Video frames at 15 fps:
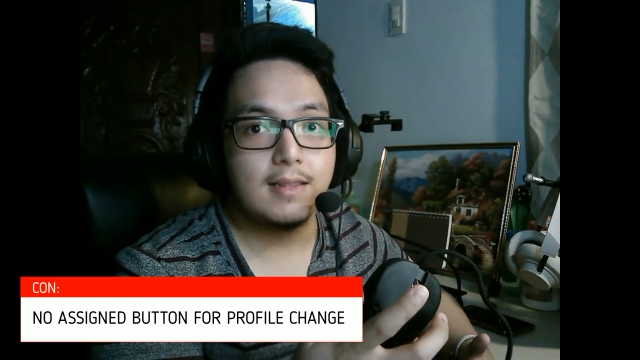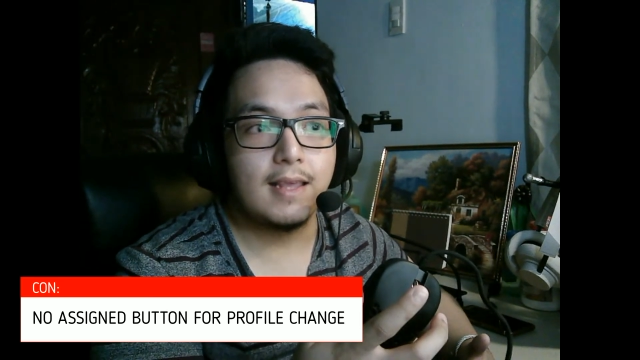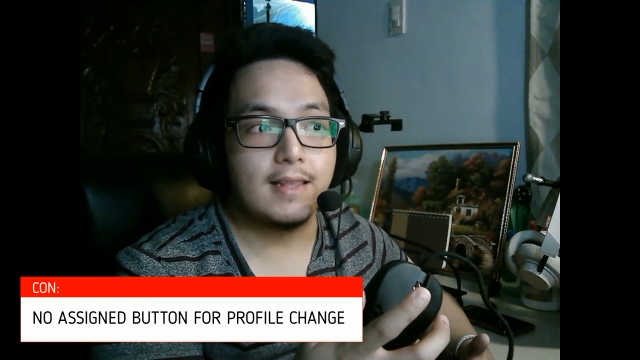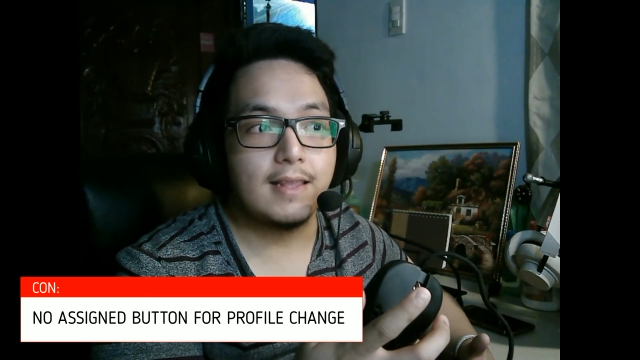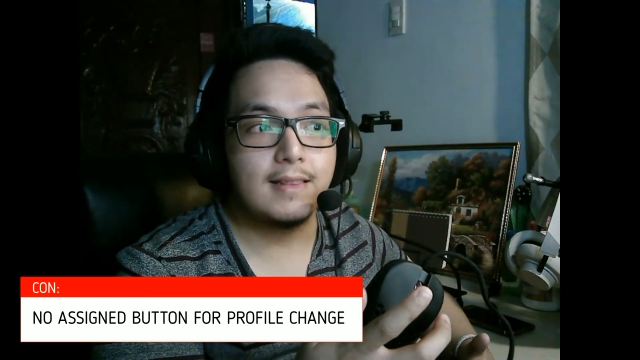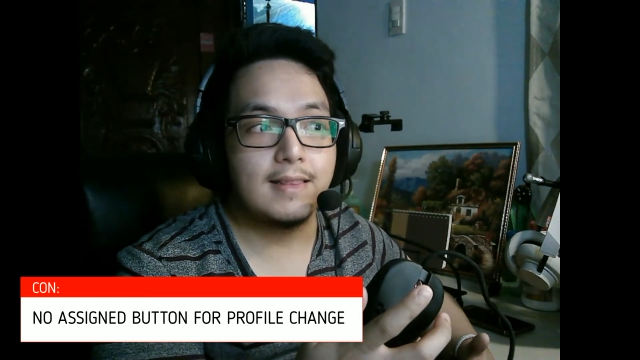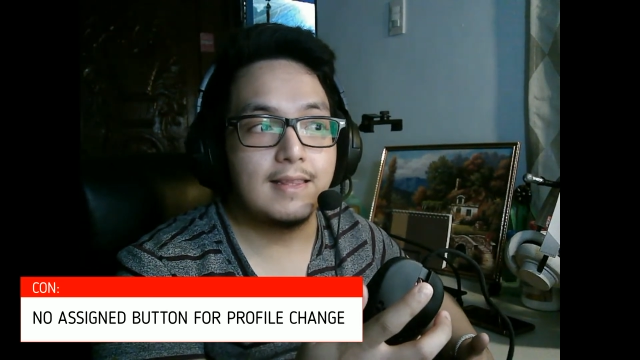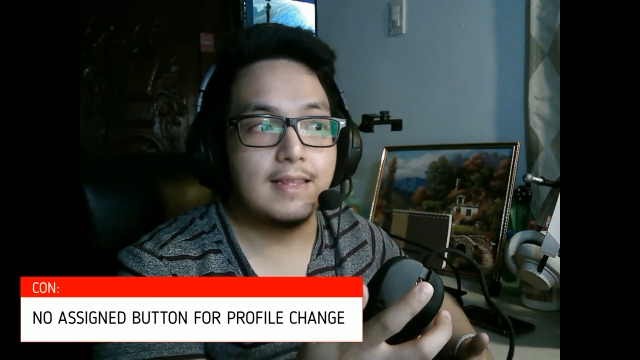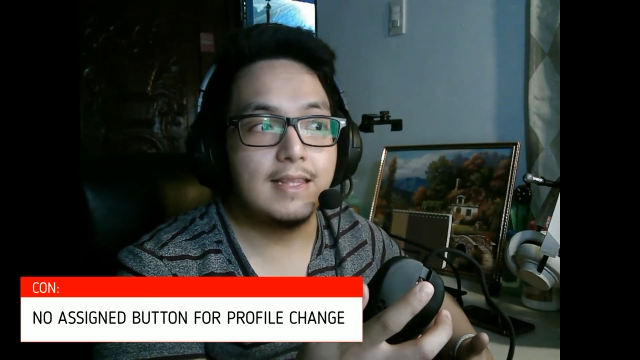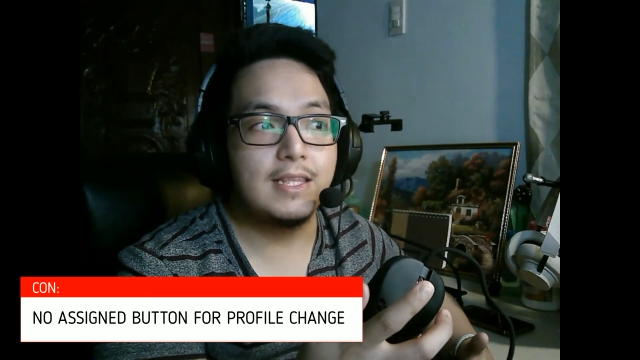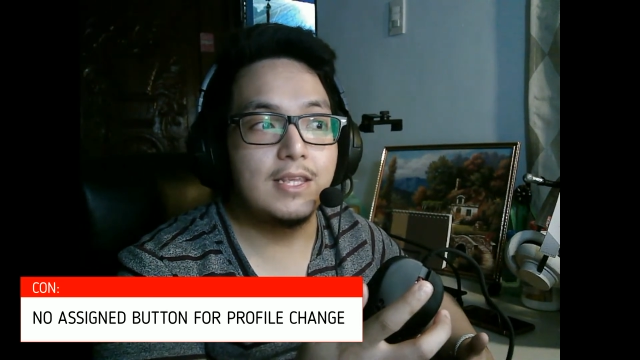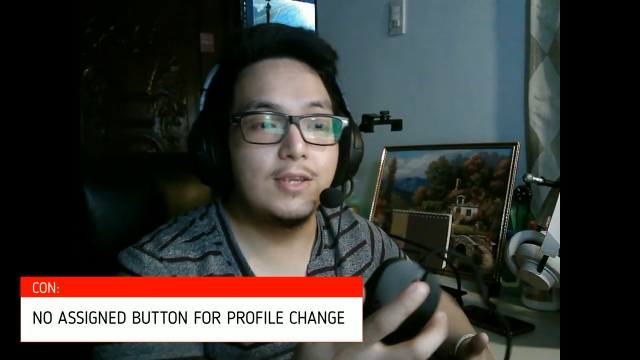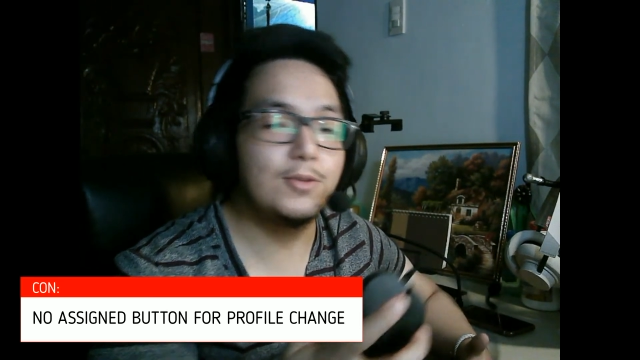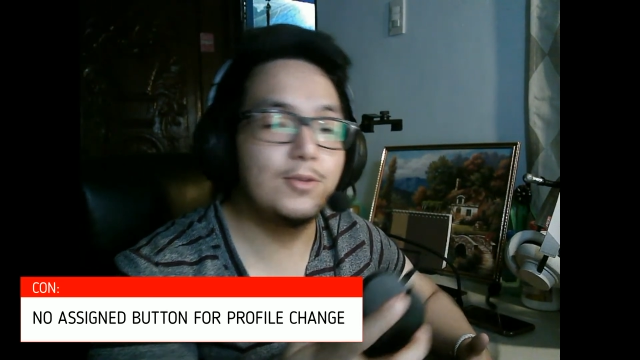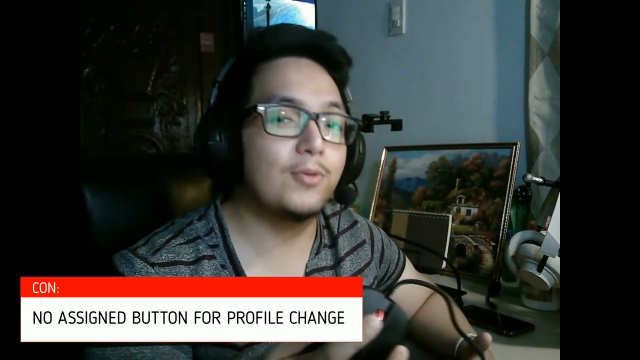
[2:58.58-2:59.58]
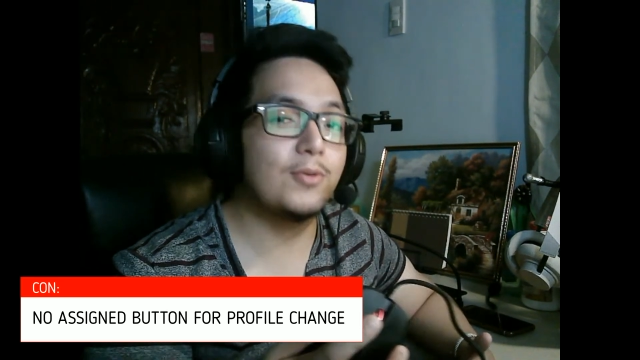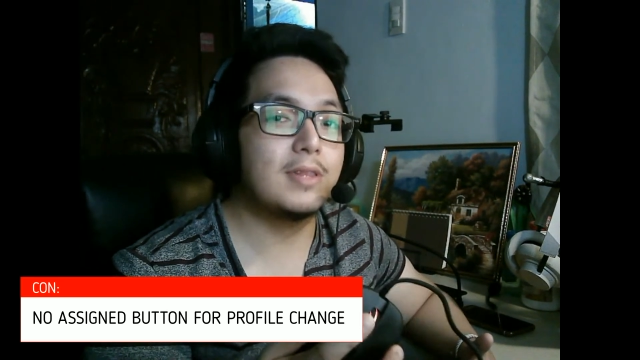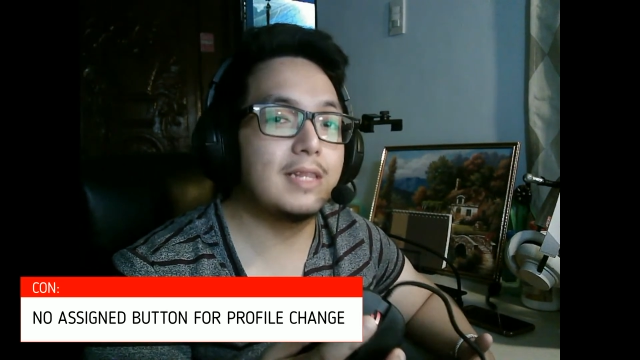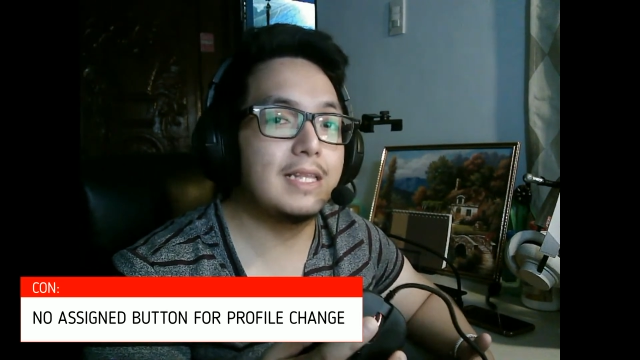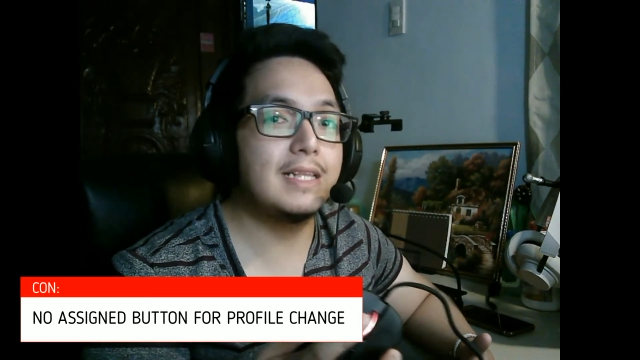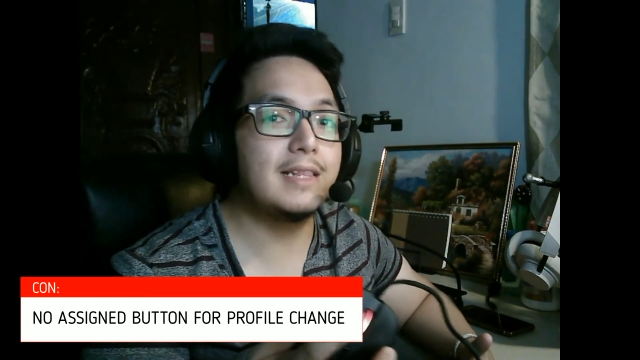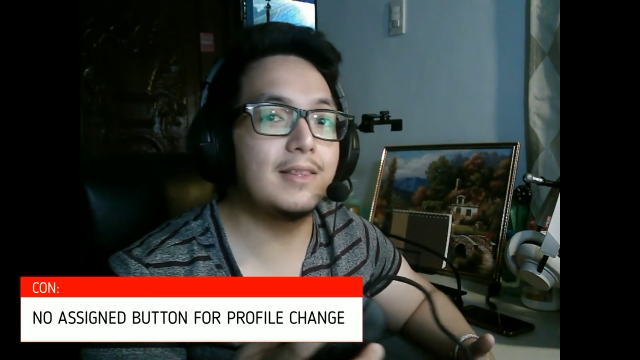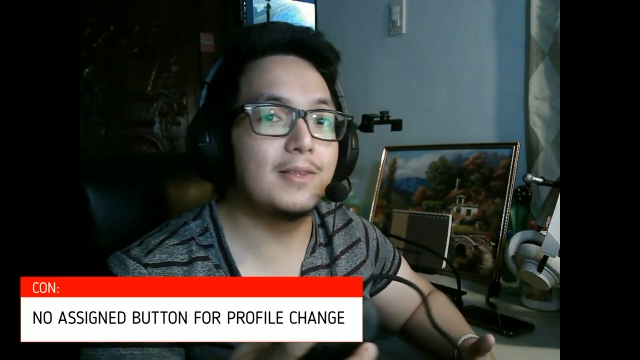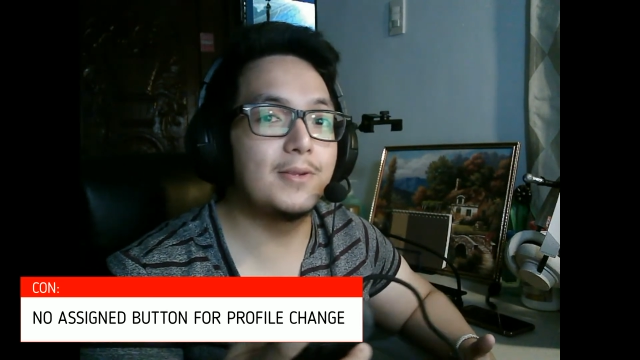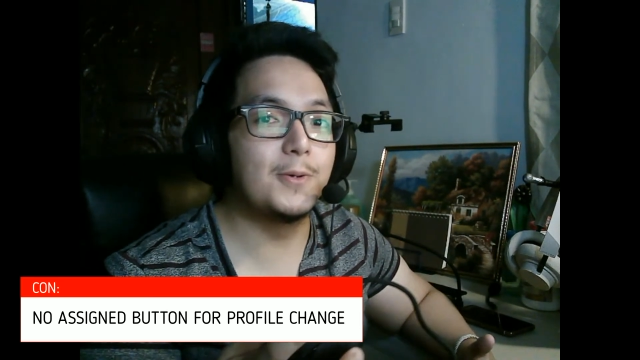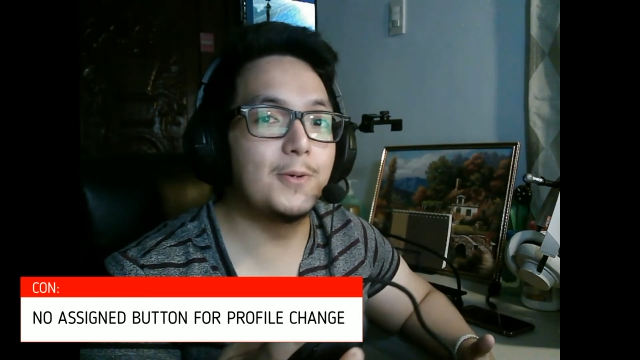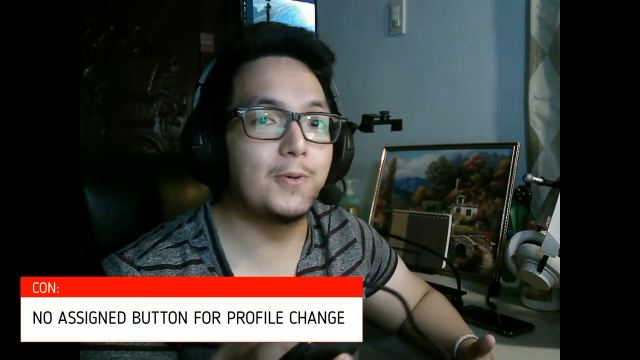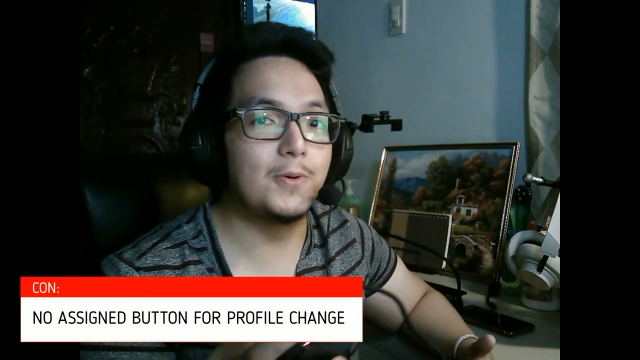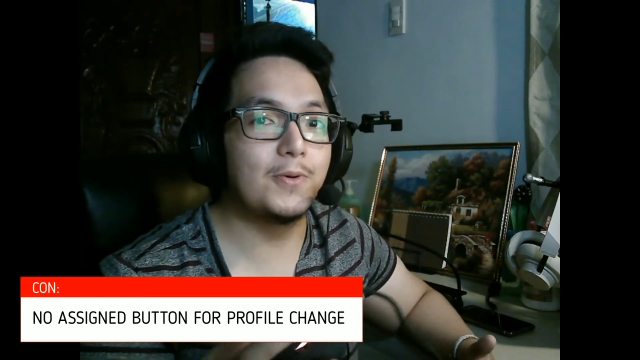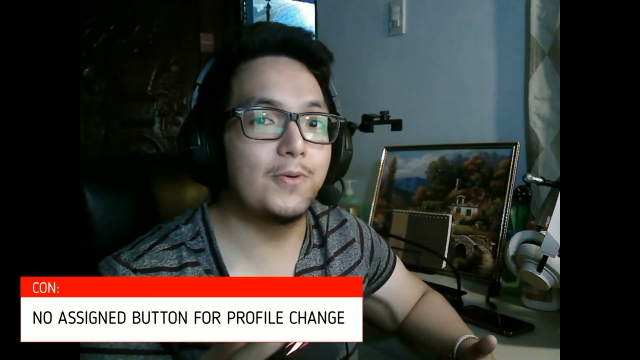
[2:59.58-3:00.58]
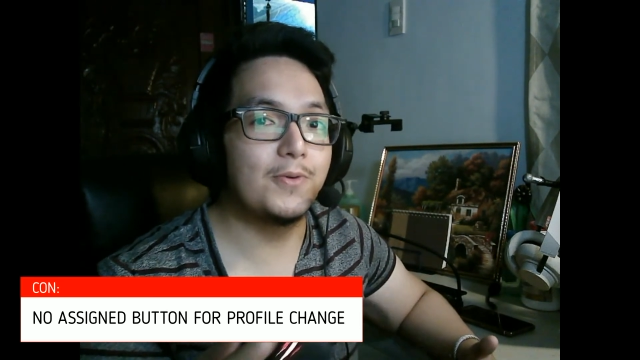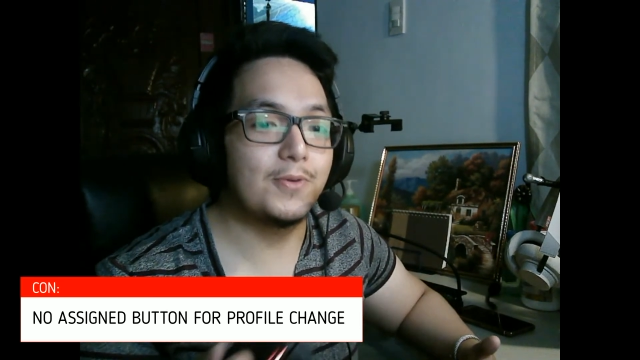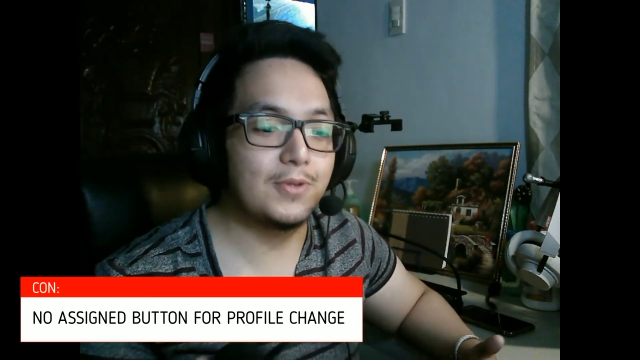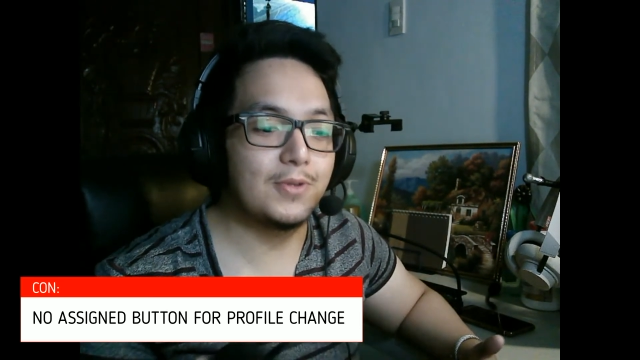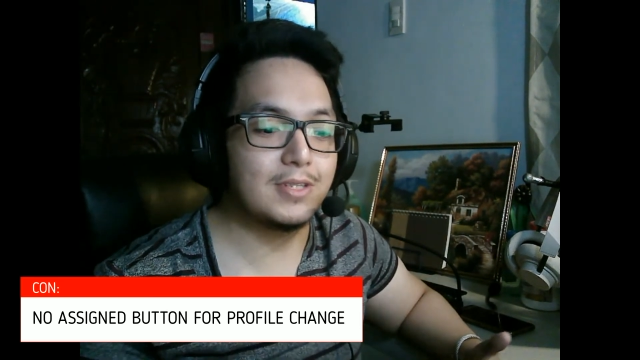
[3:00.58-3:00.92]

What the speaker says: then you don't need to